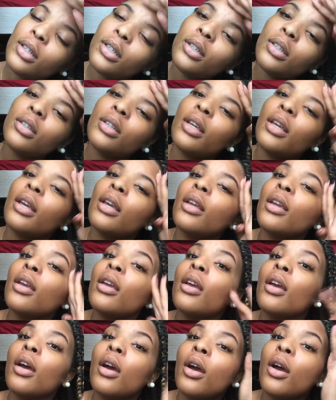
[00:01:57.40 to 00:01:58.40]
is
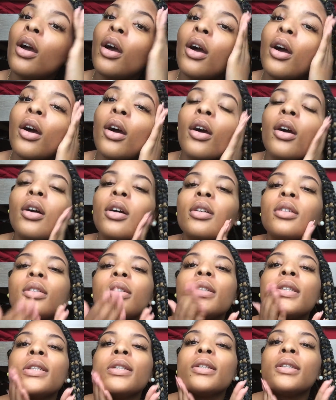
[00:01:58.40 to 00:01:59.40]
a
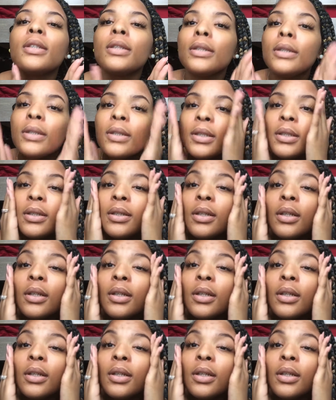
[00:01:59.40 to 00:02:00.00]
artist.